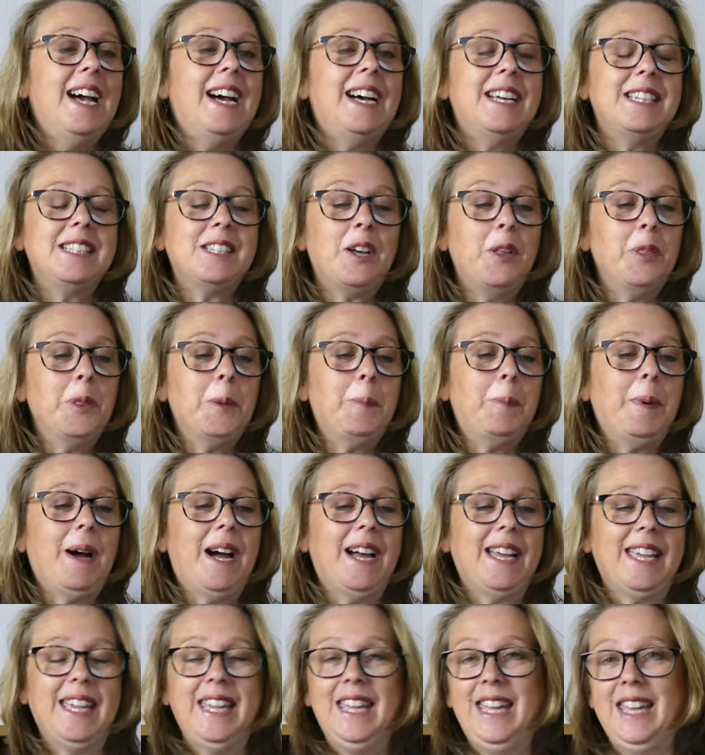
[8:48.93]
And on the
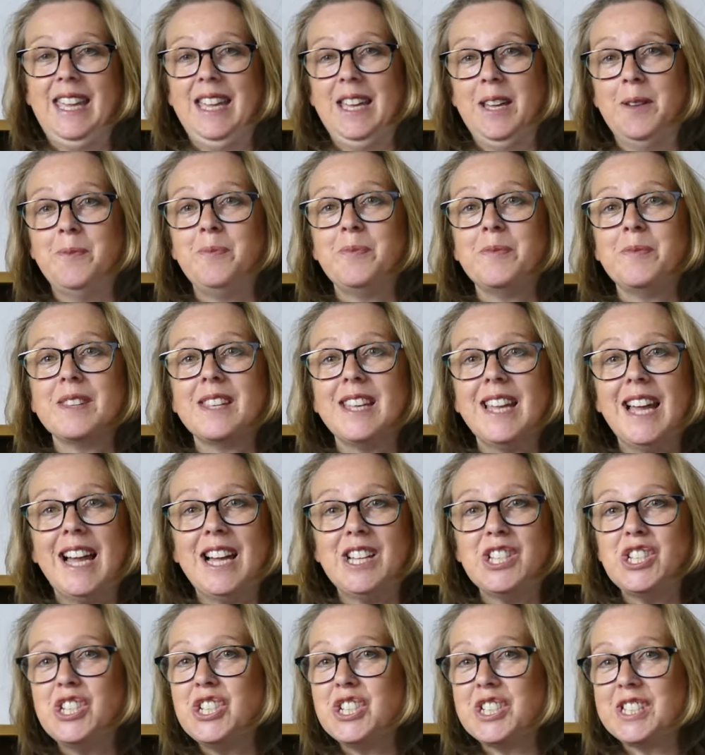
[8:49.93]
back here,
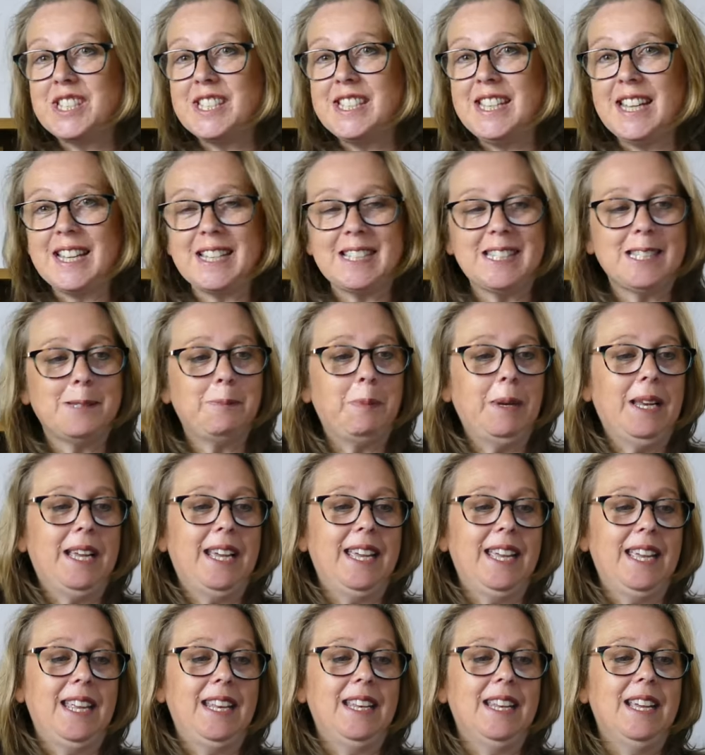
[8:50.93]
I just
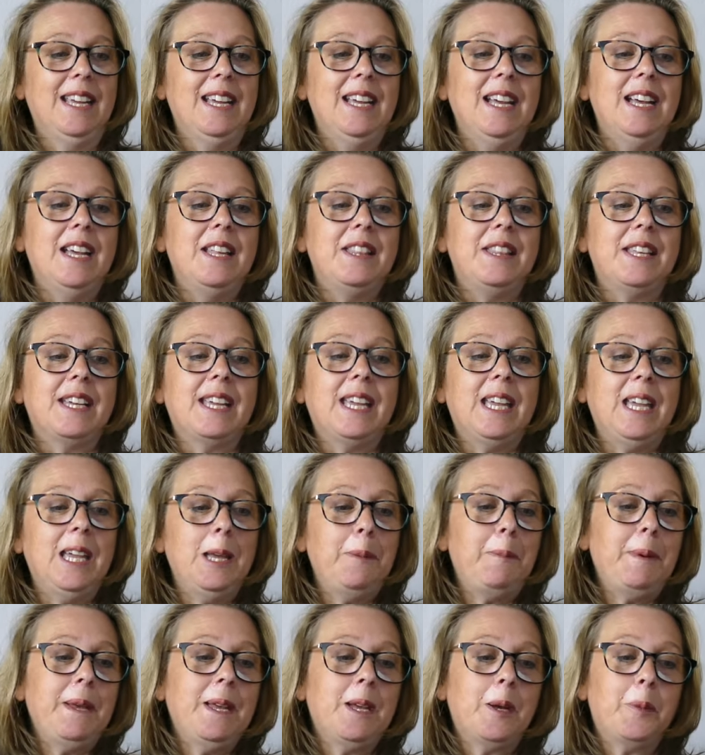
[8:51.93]
explain that
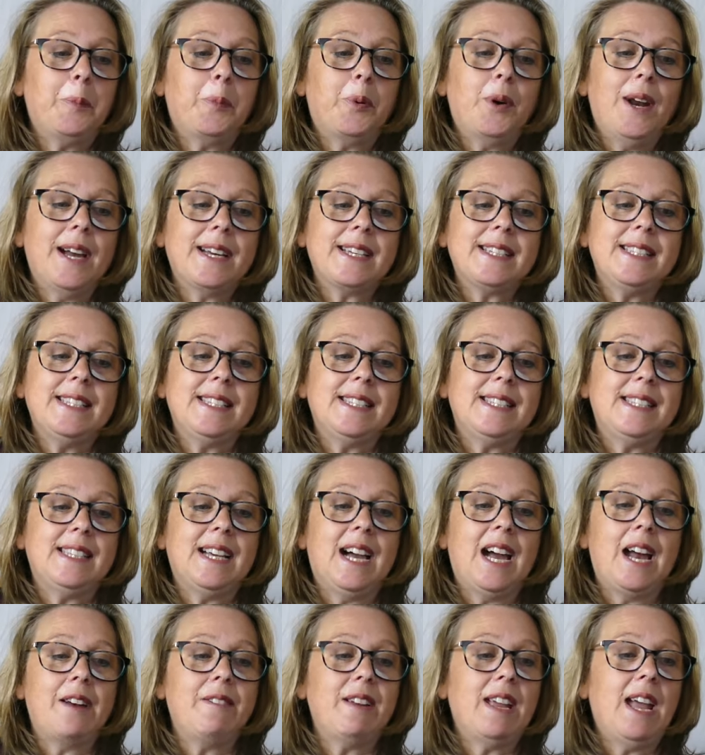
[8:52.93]
keeping a practice
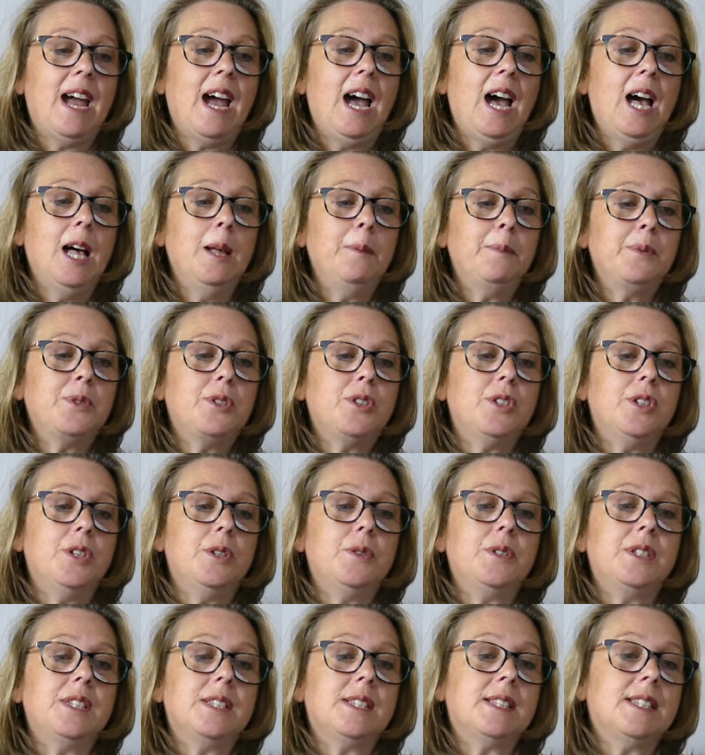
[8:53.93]
diary helps
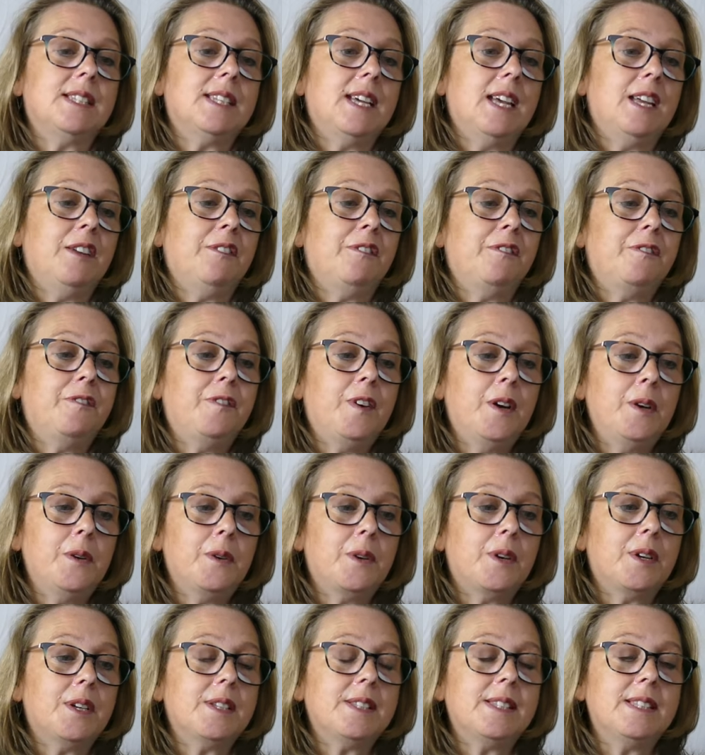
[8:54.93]
you to stay
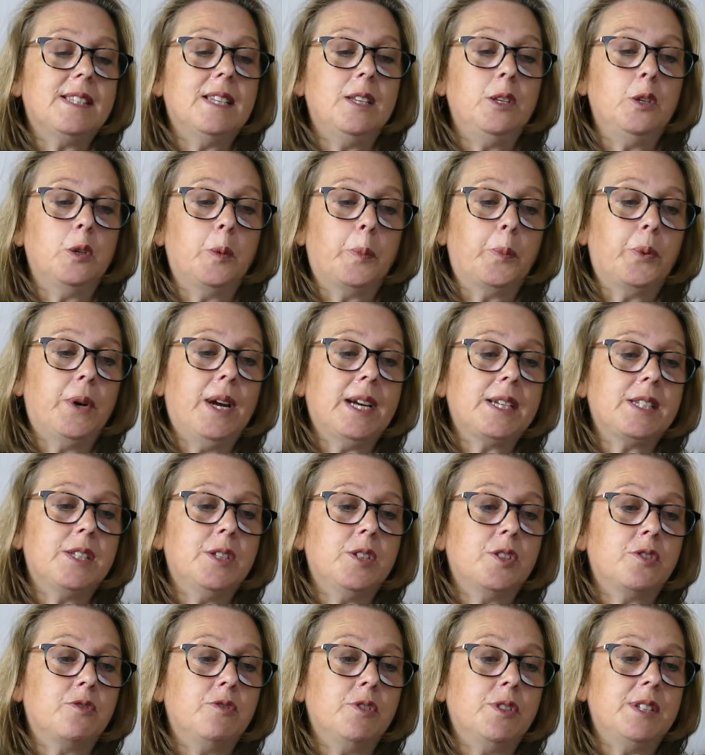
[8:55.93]
focused in your
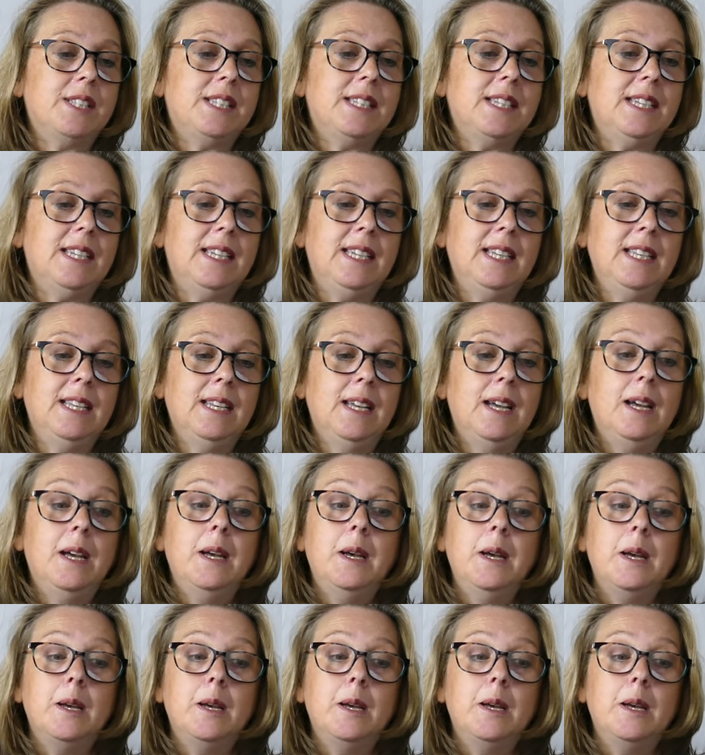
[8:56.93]
practice routine.